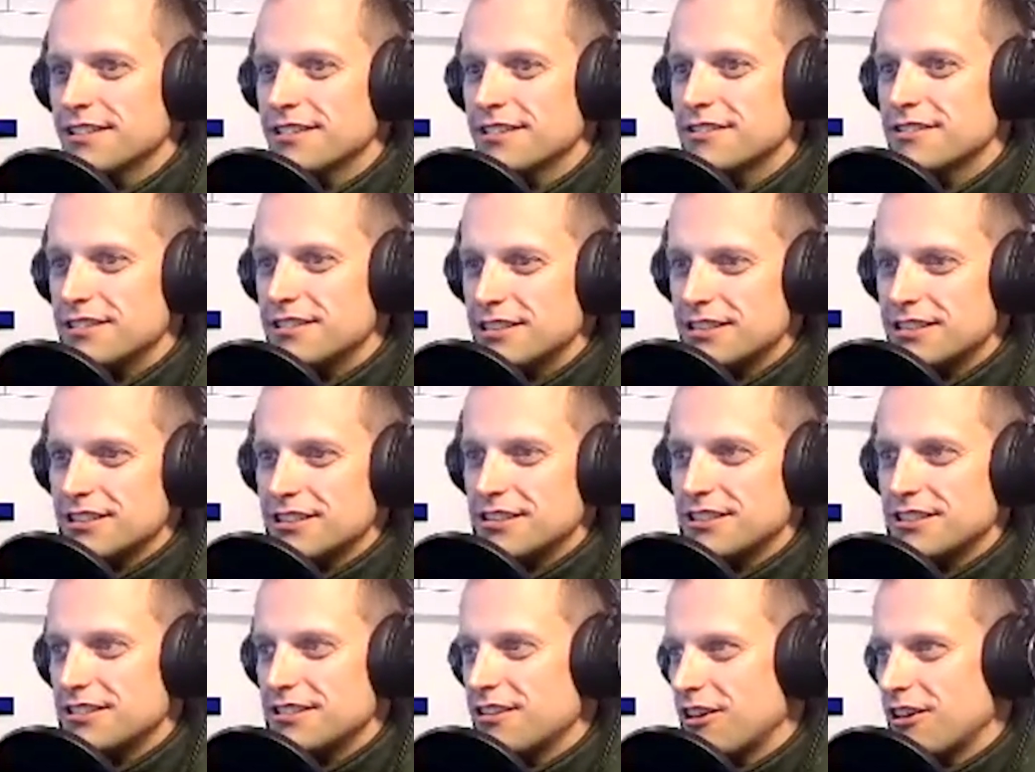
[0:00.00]

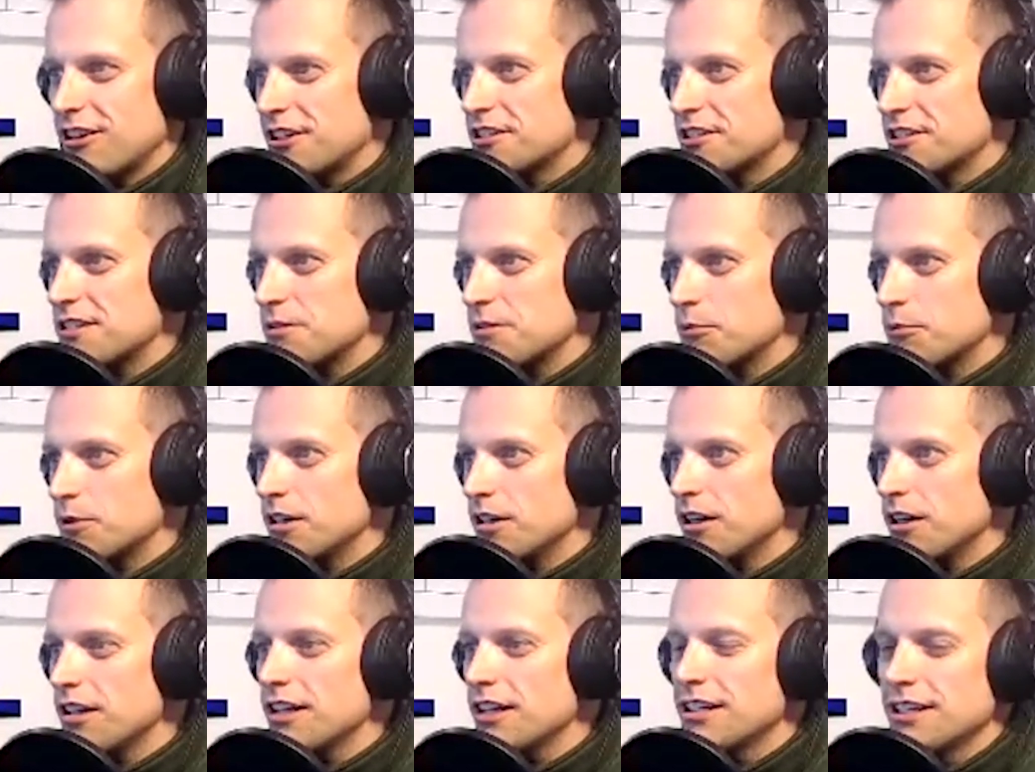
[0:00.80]
It honestly
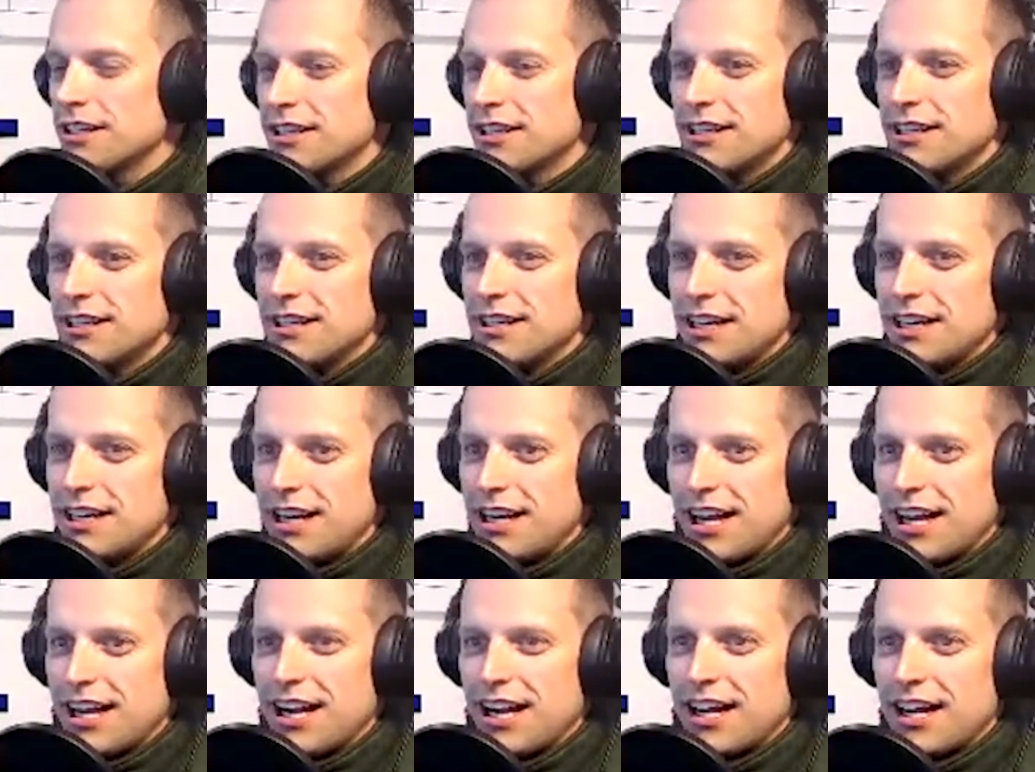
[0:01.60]
will.
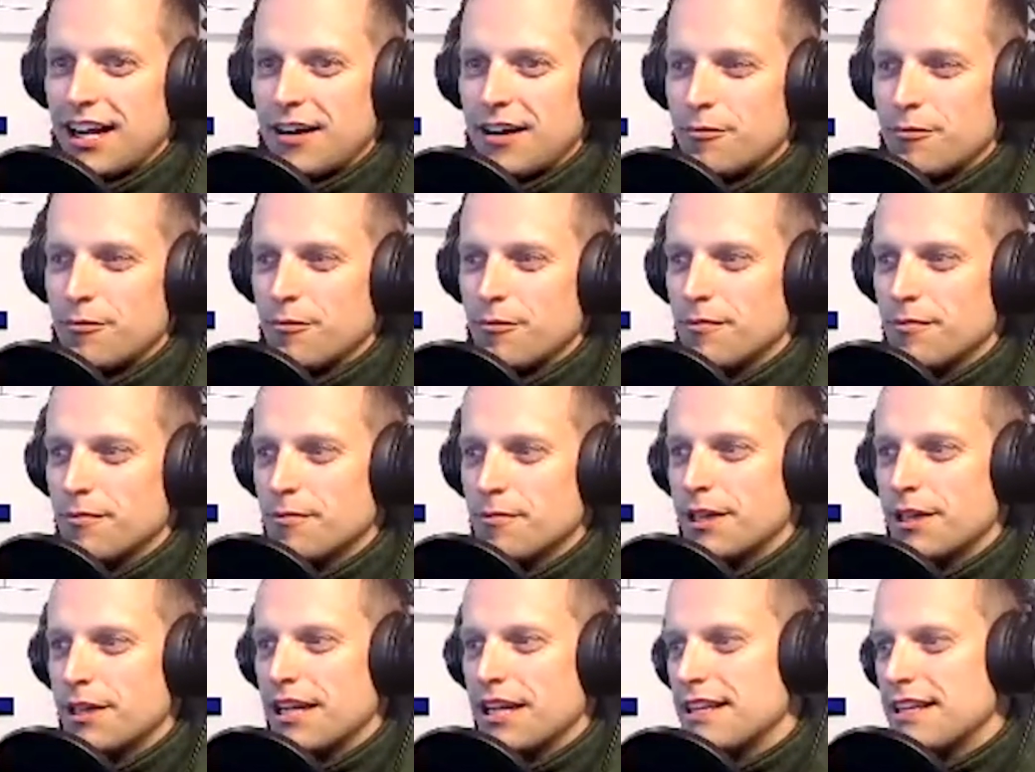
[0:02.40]

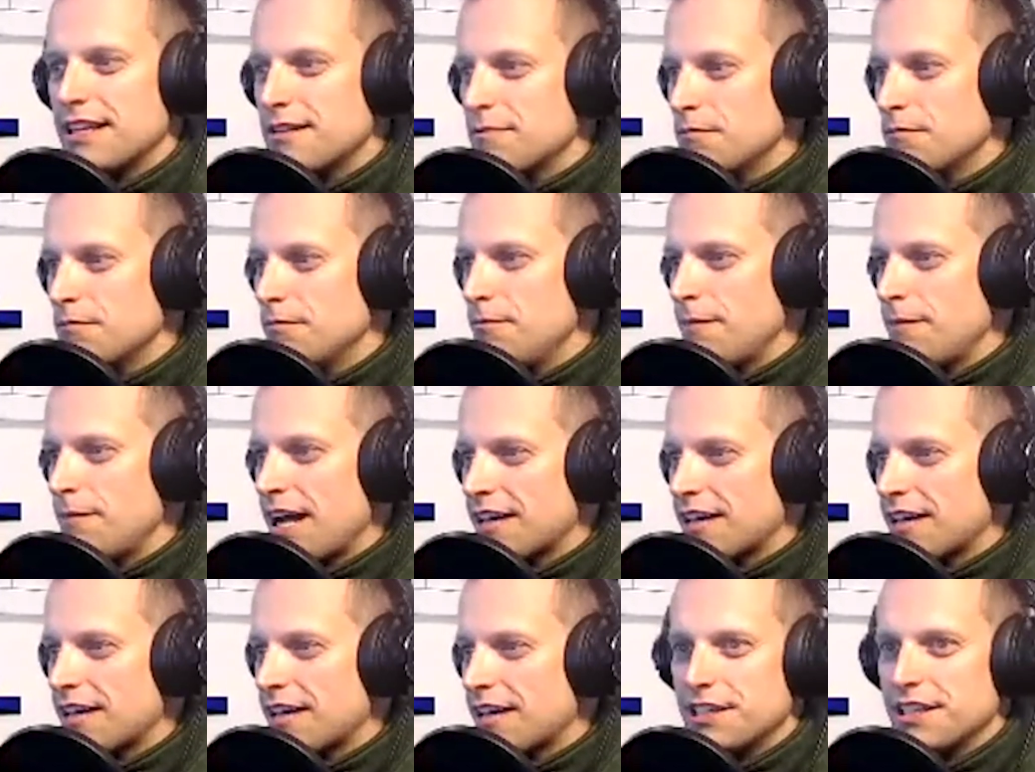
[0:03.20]
But I think
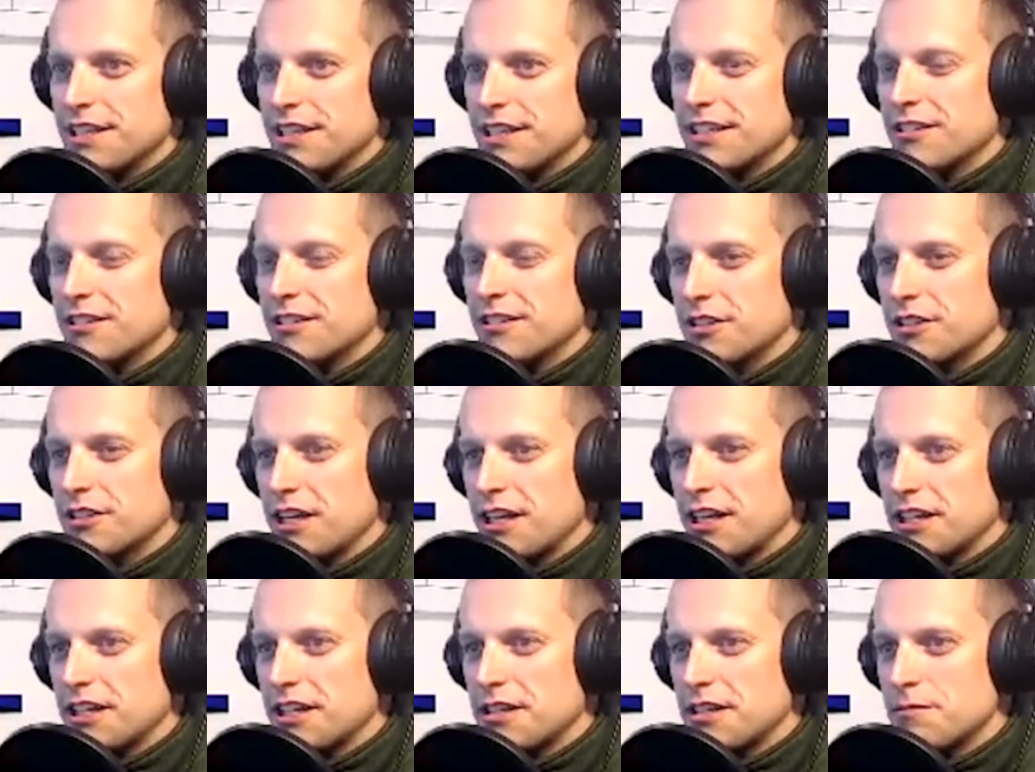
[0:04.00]
macro speaking,
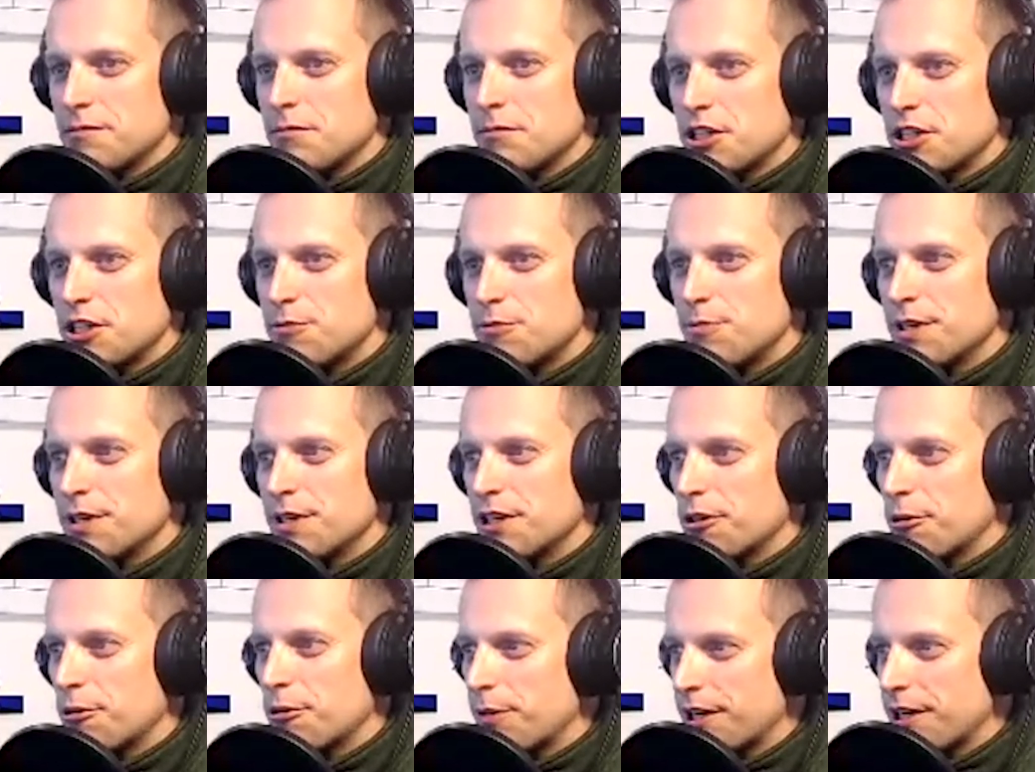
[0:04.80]
looking at the much
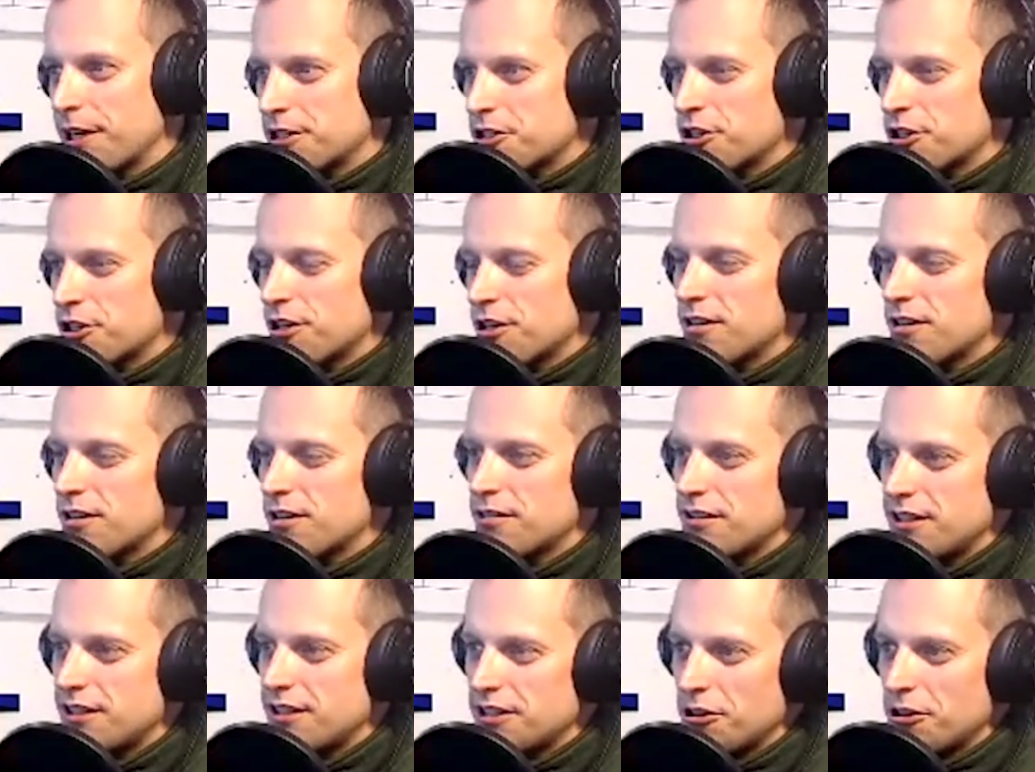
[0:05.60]
bigger picture,
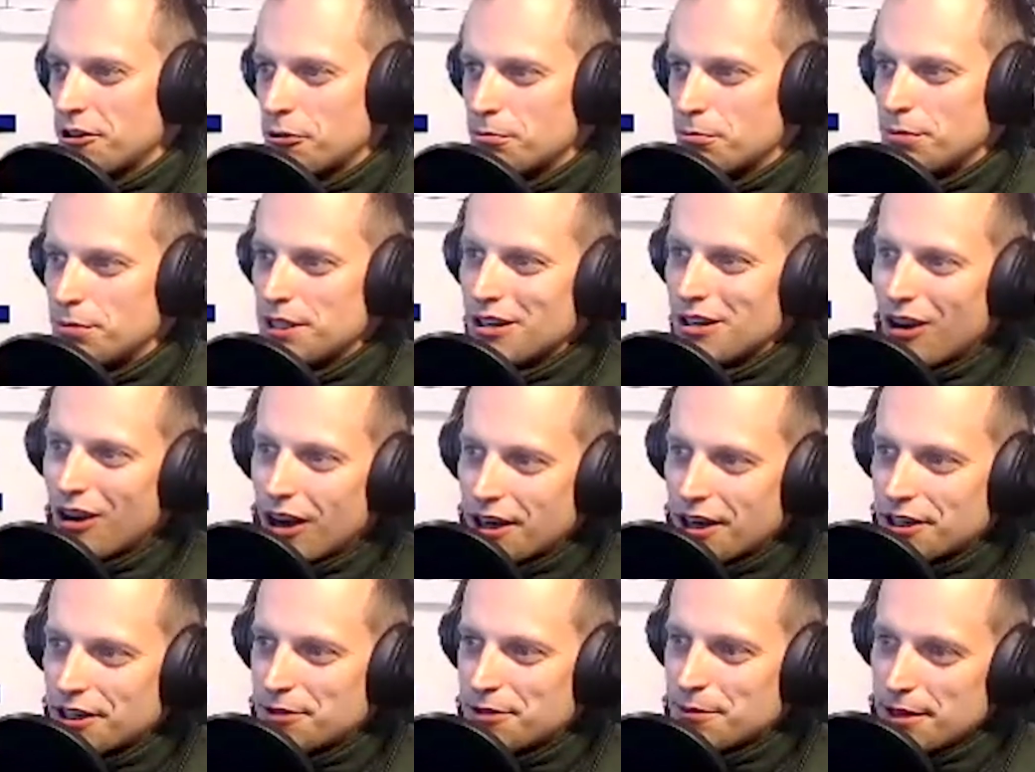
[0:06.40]

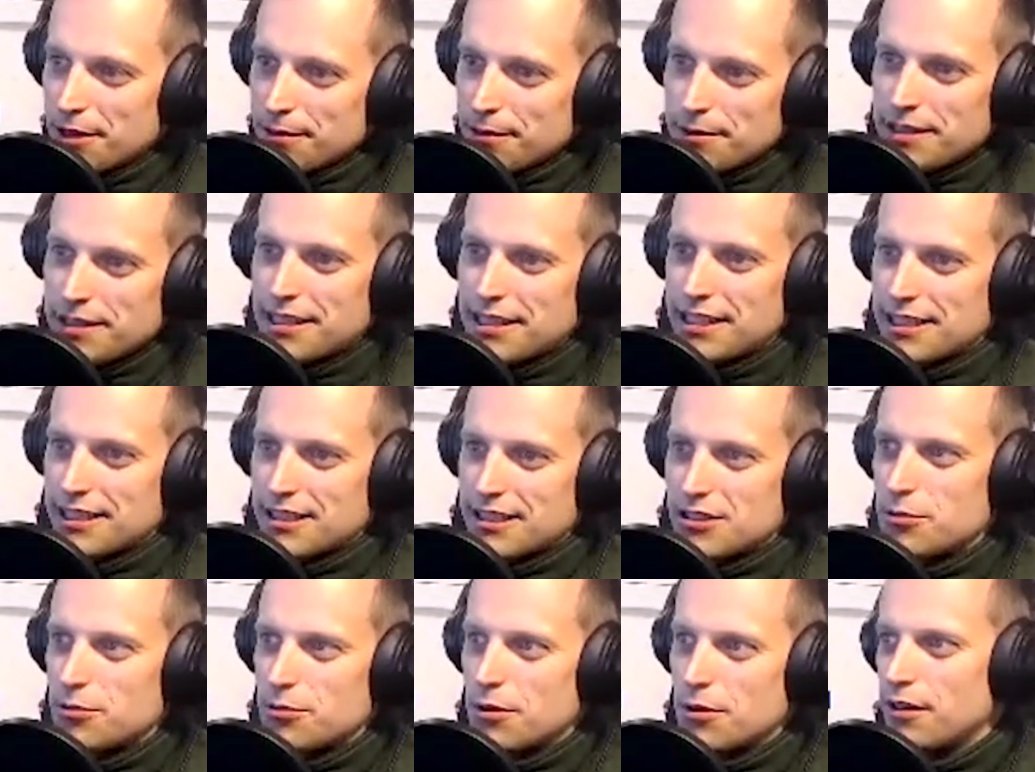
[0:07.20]
beyond maybe the
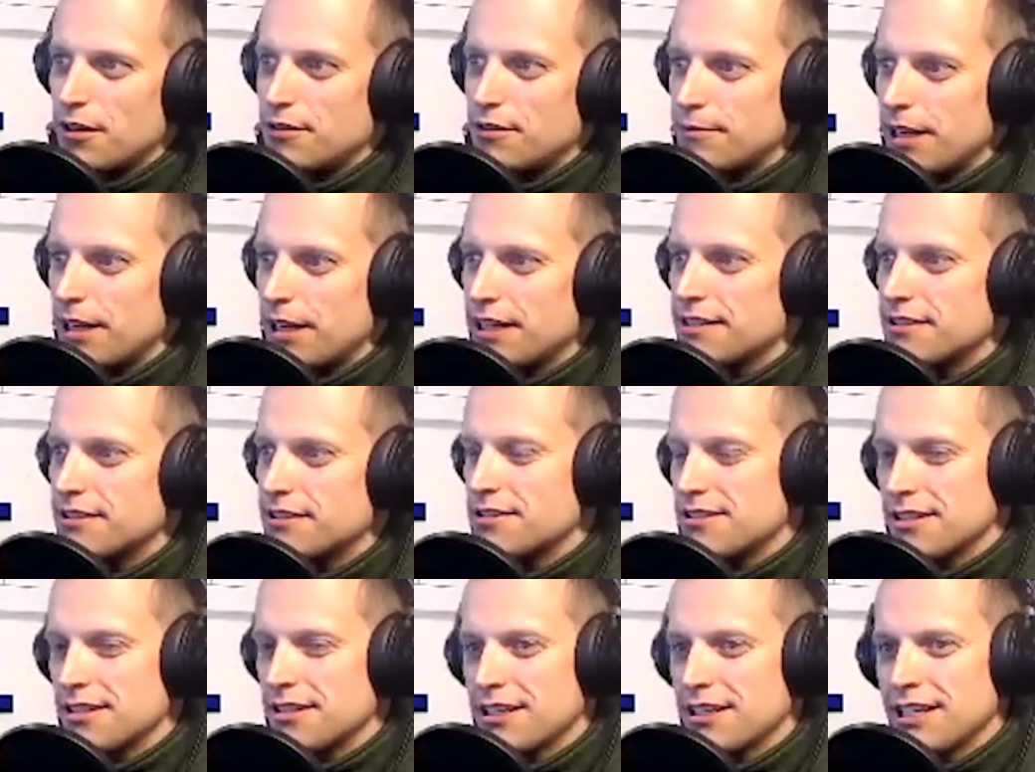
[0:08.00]
next 12 months,